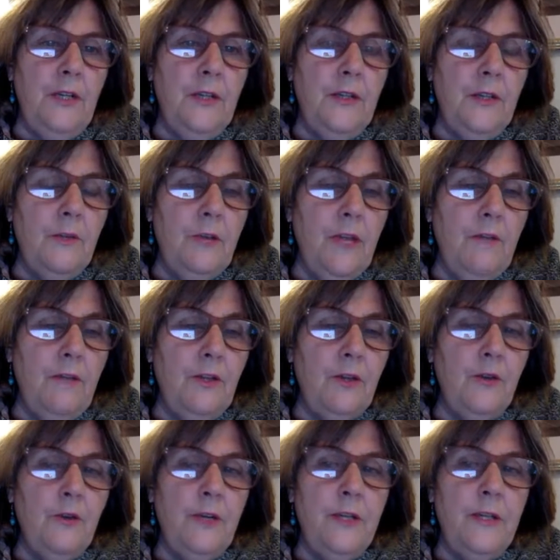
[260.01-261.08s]
And so we have a
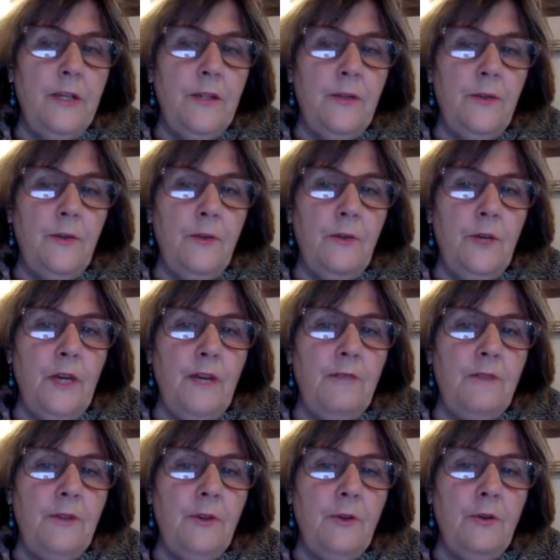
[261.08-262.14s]
choice to have
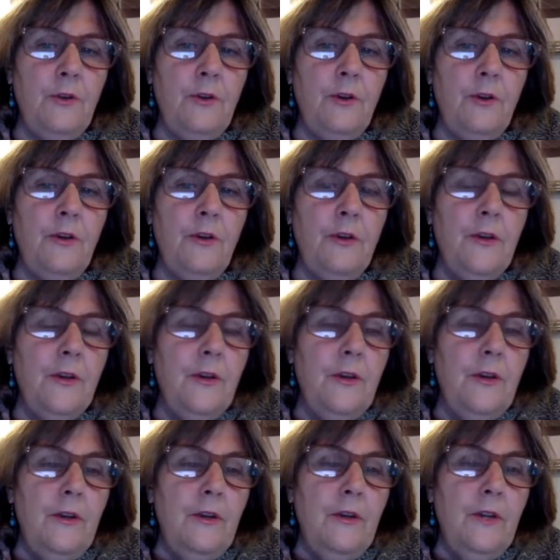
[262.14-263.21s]
solar
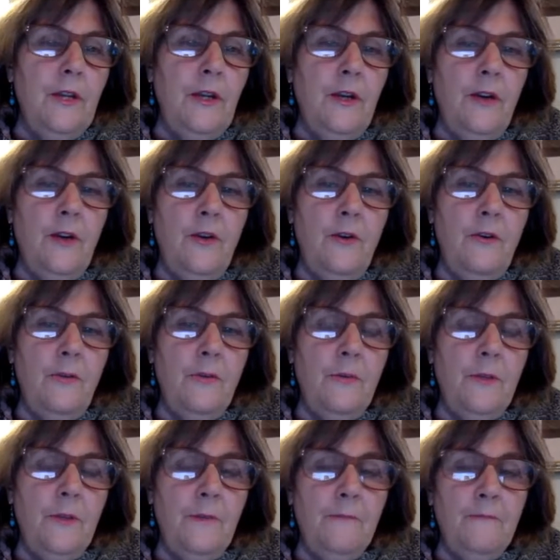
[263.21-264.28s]
in our
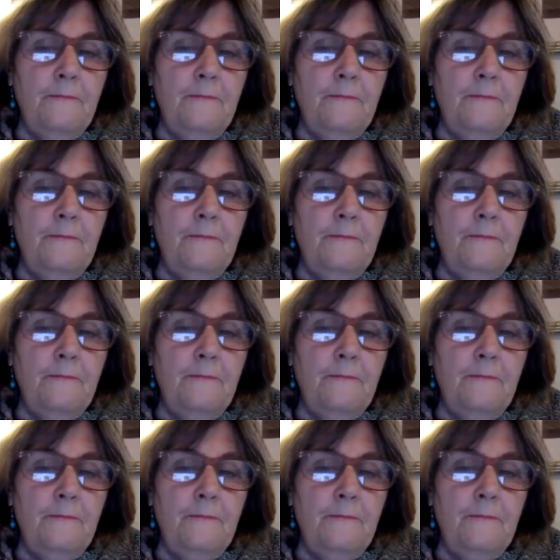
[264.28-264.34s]
homes.